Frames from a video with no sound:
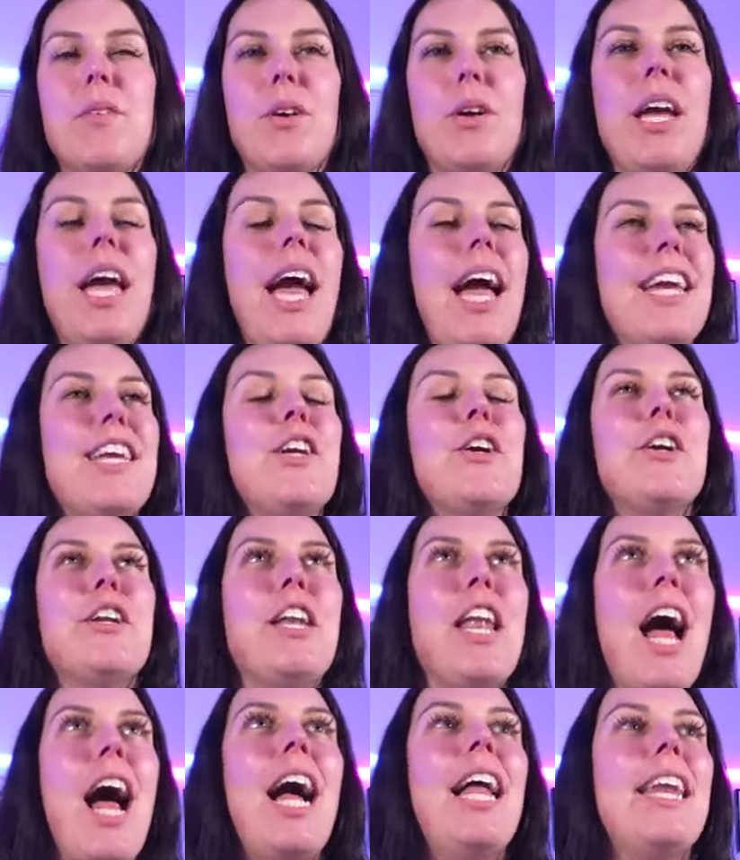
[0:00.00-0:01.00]
Okay. You're
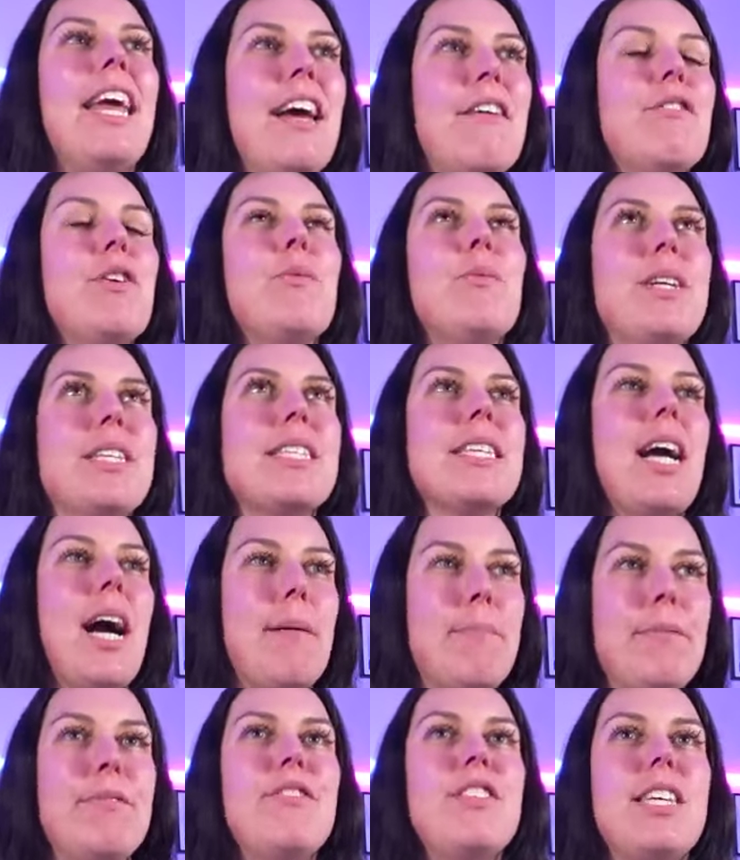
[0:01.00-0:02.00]
not everyone's
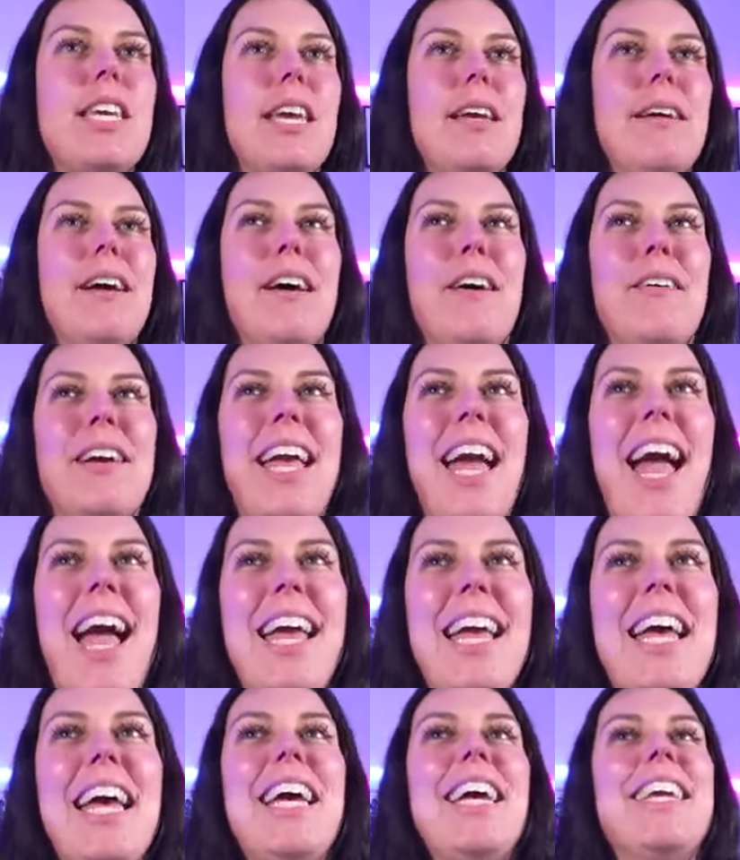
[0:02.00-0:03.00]
cup of tea.
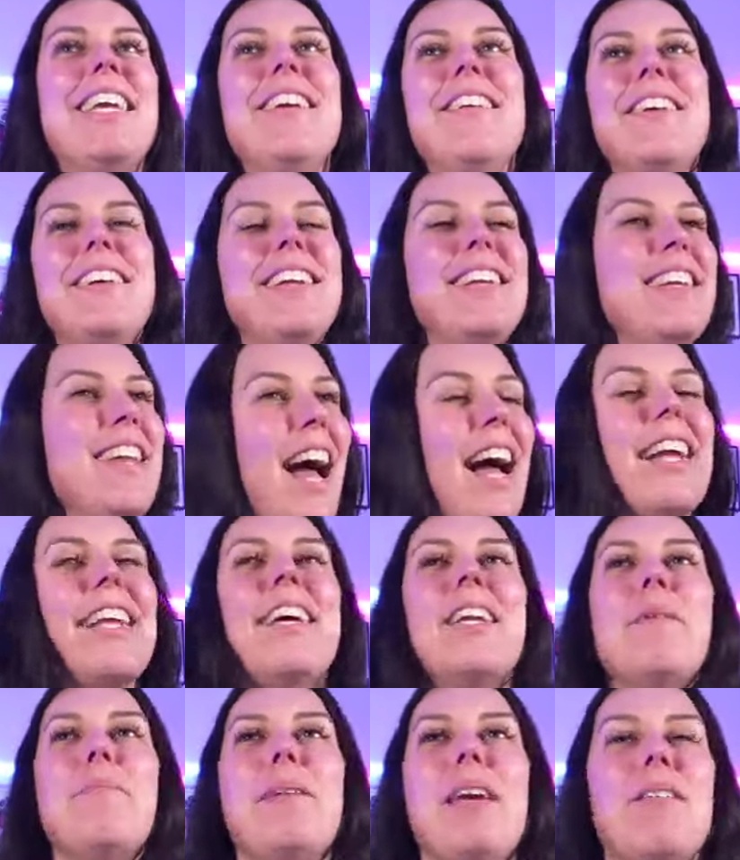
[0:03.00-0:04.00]
Okay. You're not
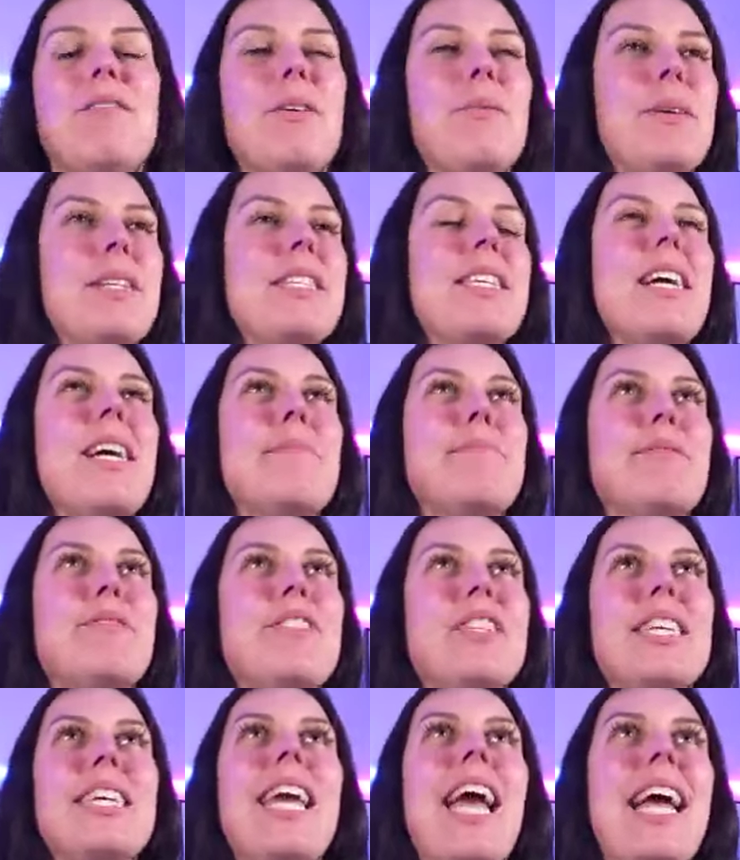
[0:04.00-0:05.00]
going to be everyone's cup
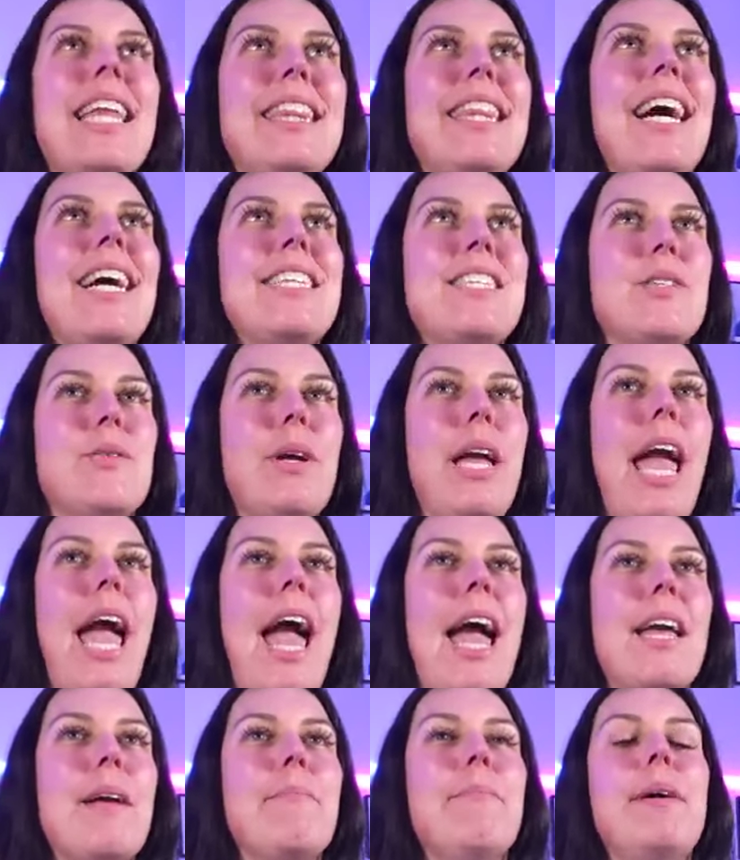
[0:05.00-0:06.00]
of tea, and that's
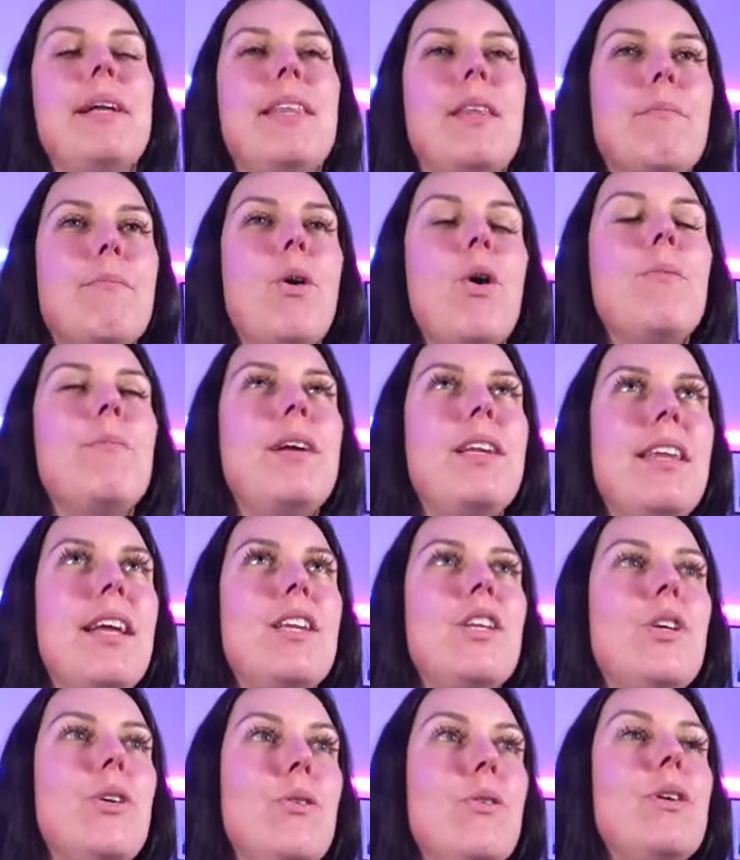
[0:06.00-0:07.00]
okay. But the moment
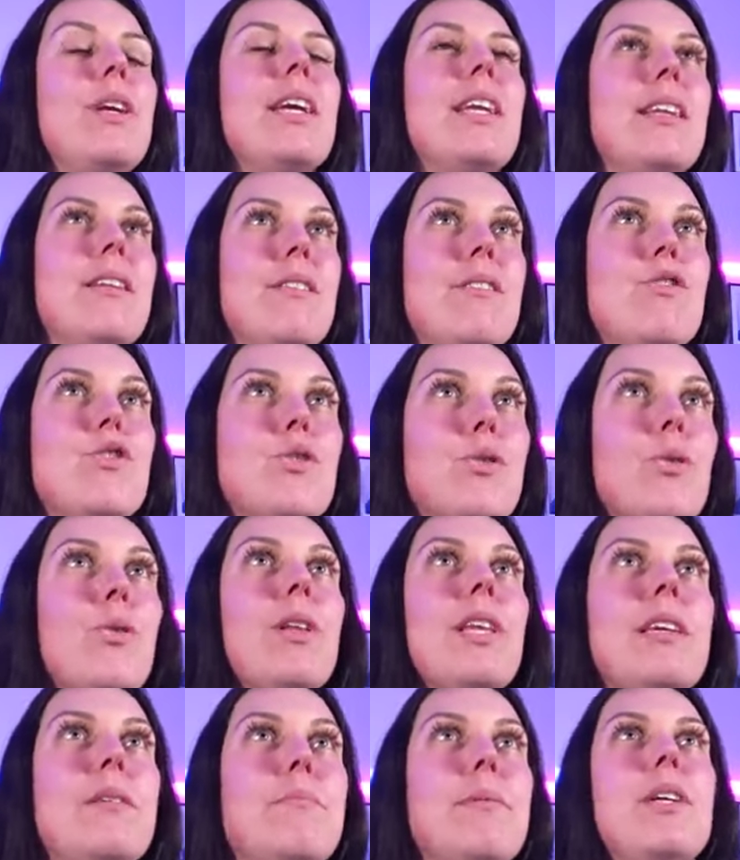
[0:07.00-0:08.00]
that you can
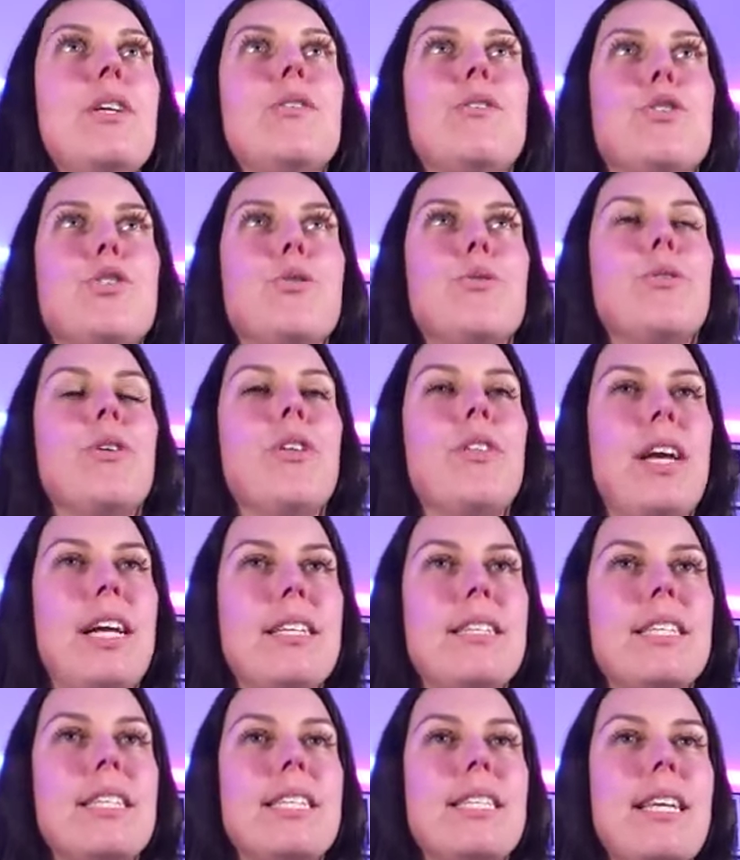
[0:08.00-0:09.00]
truly be your true,
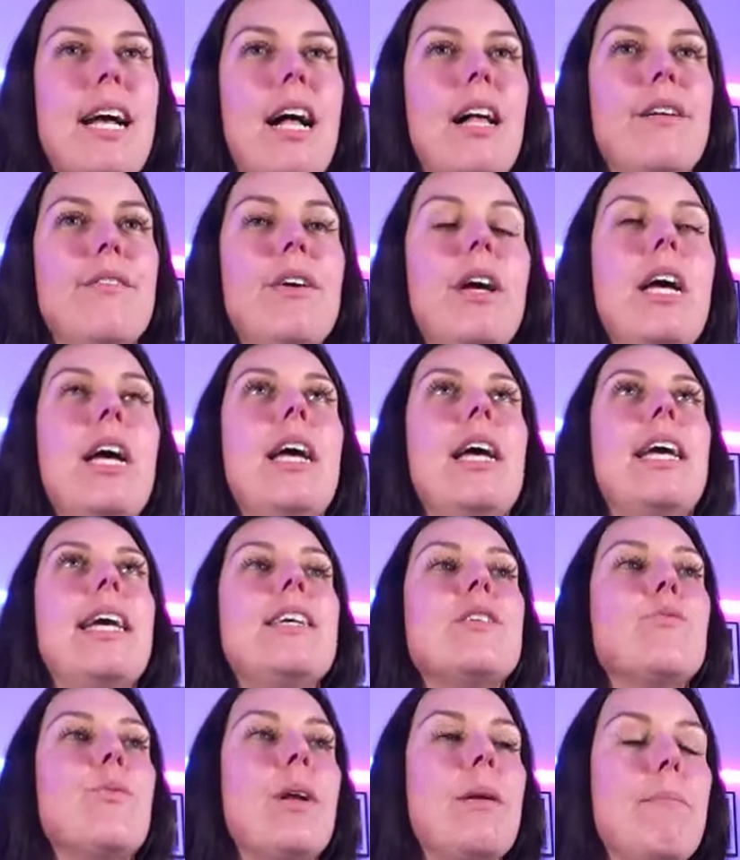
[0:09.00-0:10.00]
authentic self
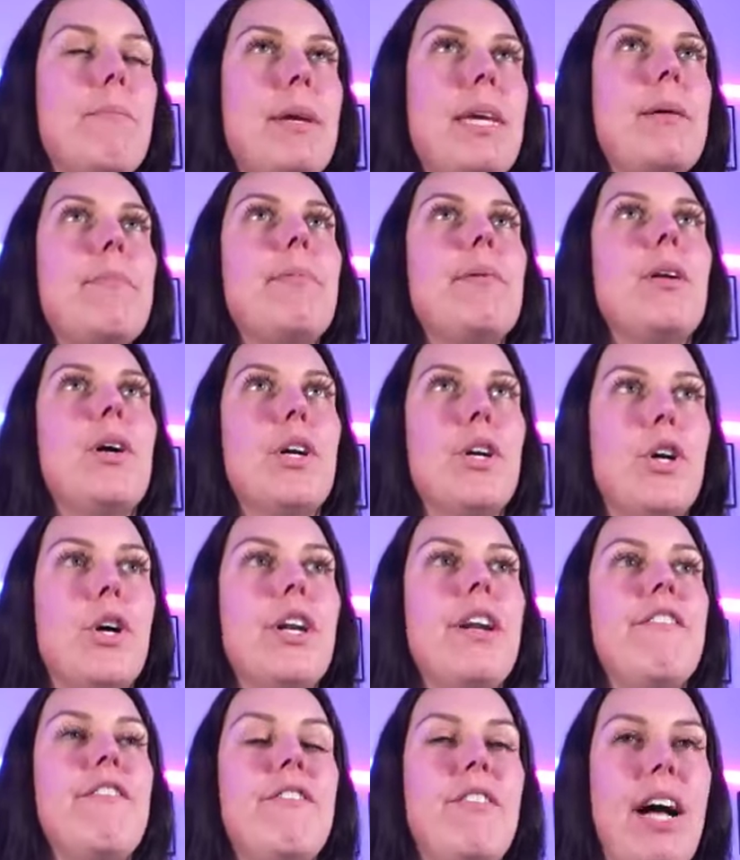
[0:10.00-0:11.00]
is when people are
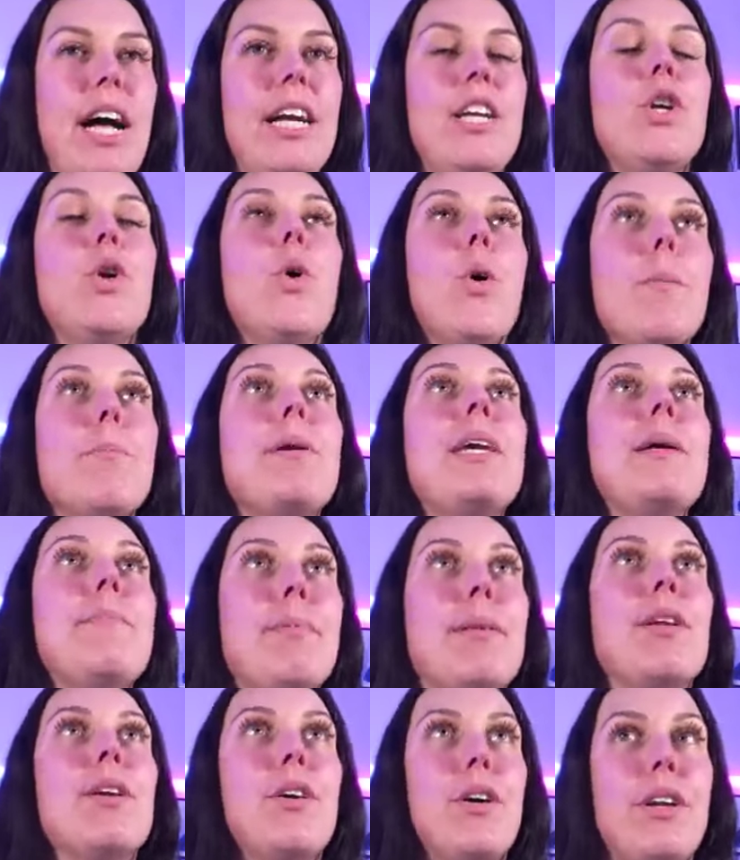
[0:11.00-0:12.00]
going to find your
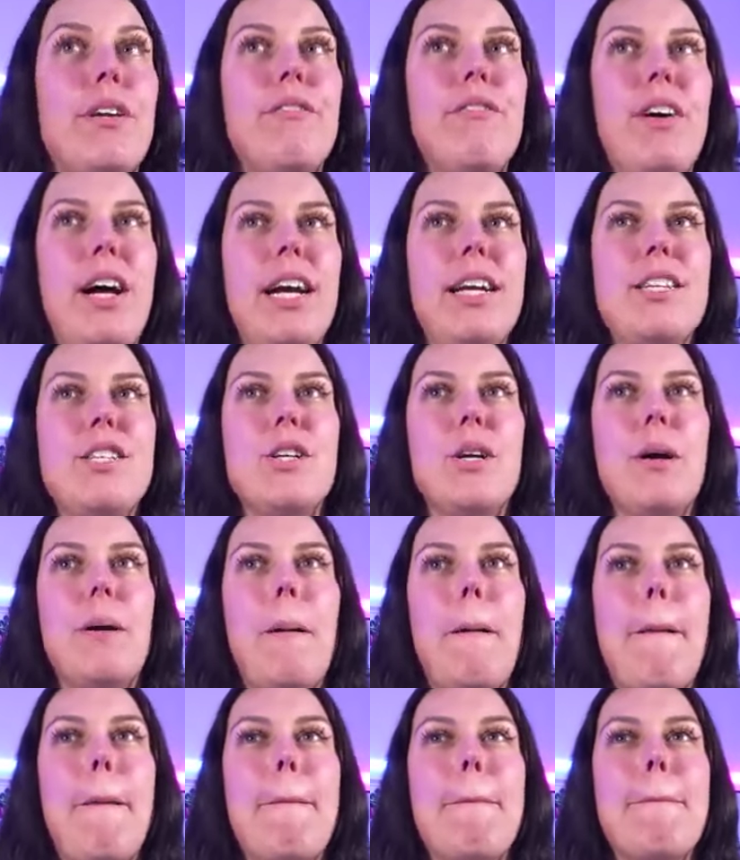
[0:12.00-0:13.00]
people are going to find you.